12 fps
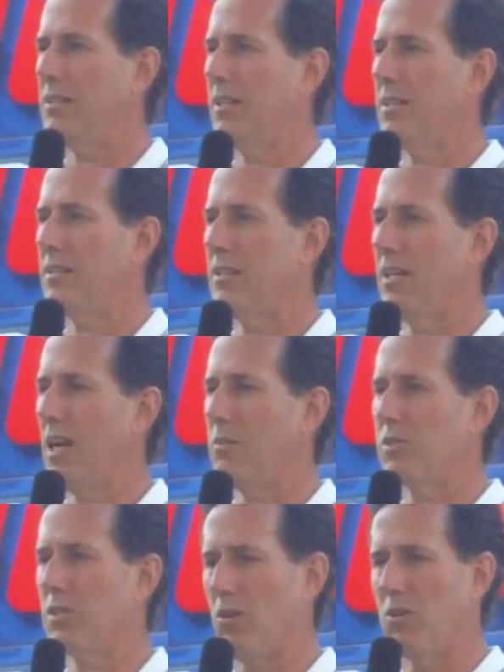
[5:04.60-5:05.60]
I
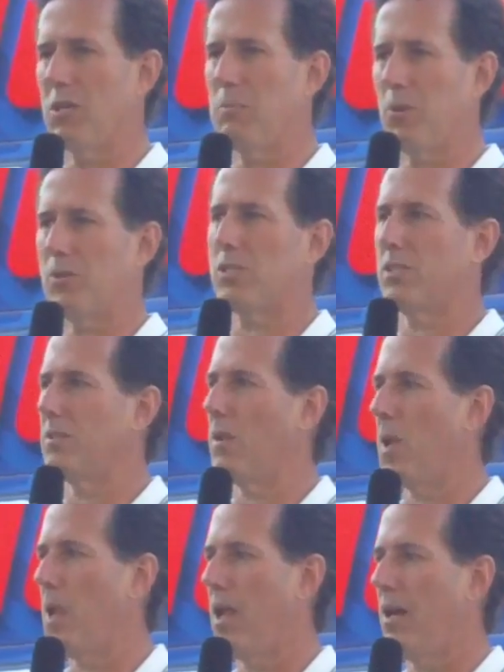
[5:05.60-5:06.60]
was the only person
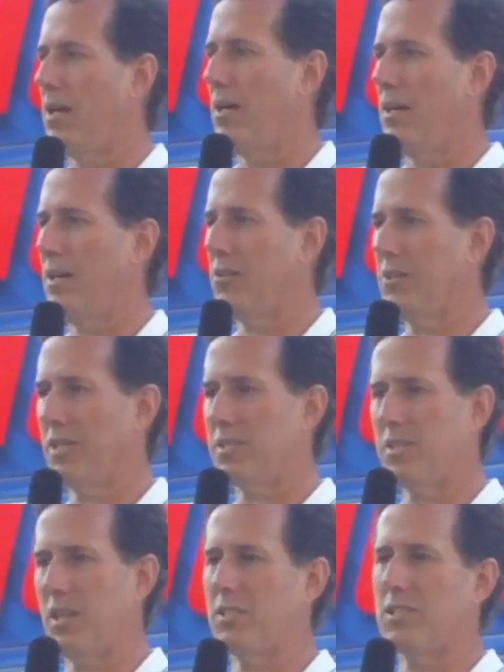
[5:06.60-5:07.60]
on that
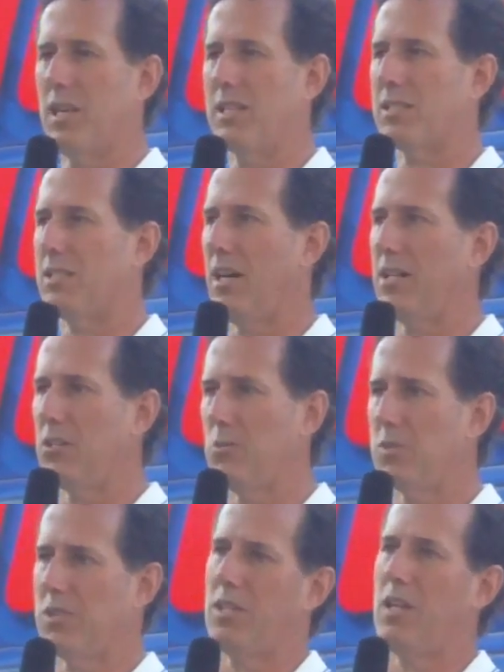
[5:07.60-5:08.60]
stage last night who
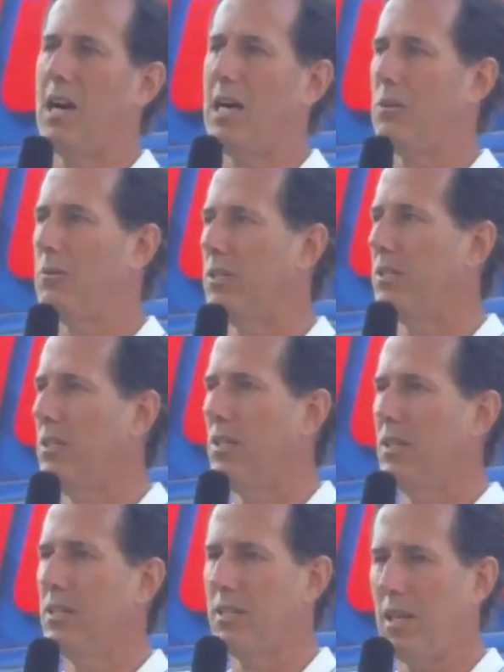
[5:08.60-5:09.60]
was in Iowa
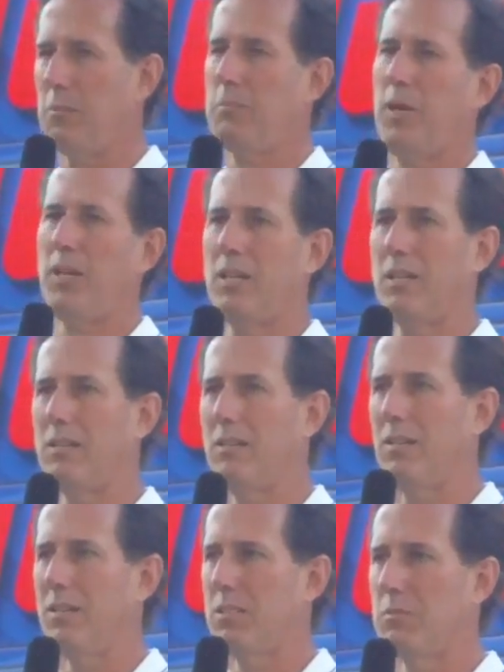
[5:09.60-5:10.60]
campaigning
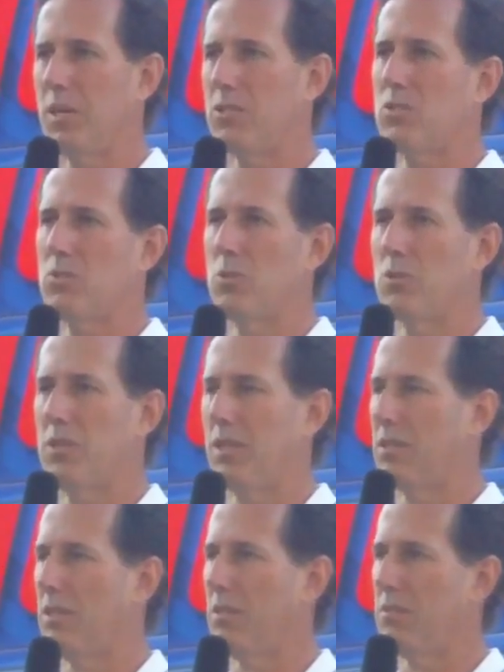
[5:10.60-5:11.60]
to make sure
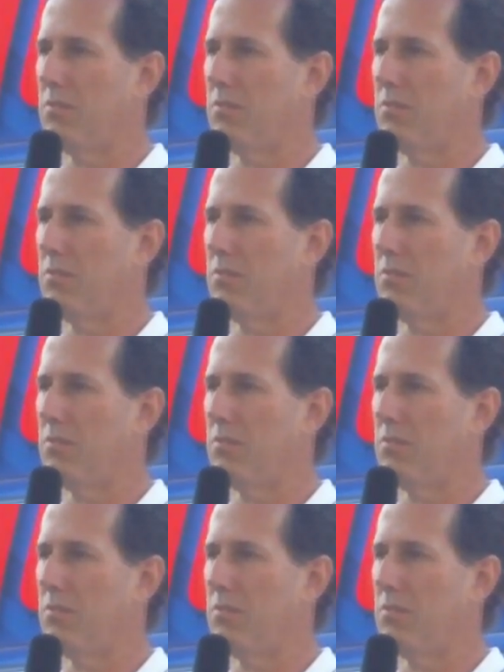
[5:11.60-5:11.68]
that the